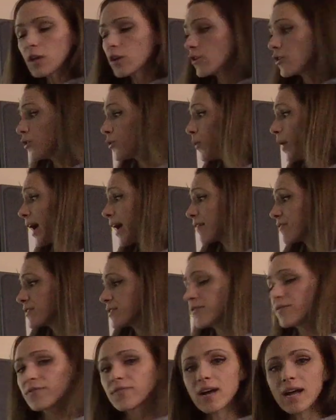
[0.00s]
you have
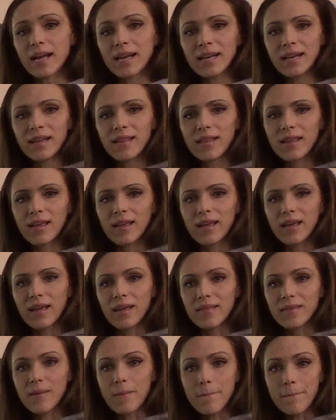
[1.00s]
to find
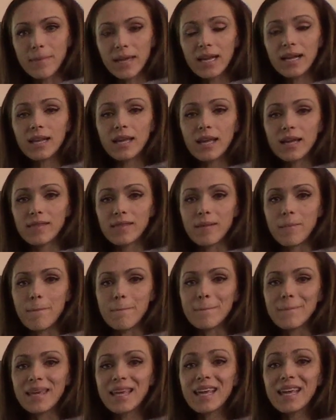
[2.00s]
the median, the
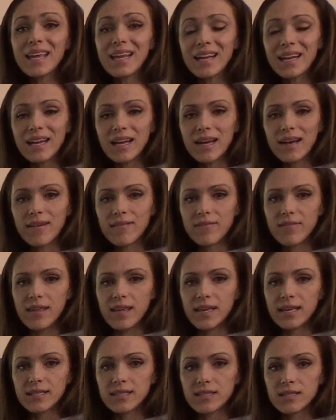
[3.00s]
mean of
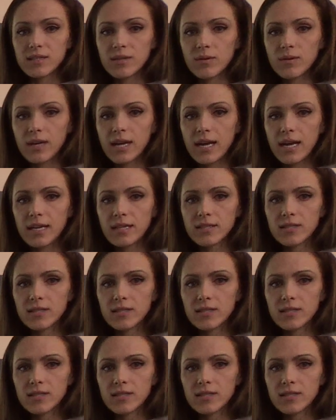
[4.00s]
these, okay?